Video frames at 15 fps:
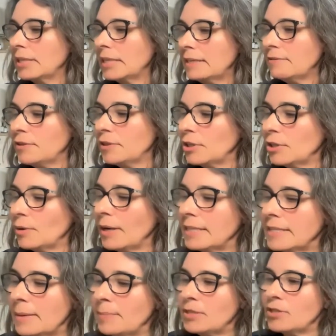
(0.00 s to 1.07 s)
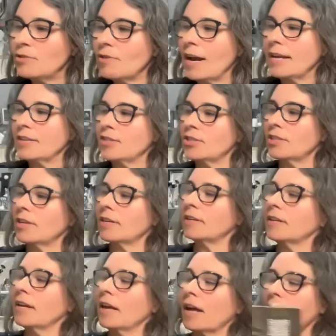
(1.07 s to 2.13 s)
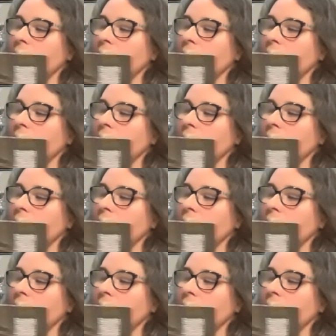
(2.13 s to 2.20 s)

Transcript: give you a demonstration.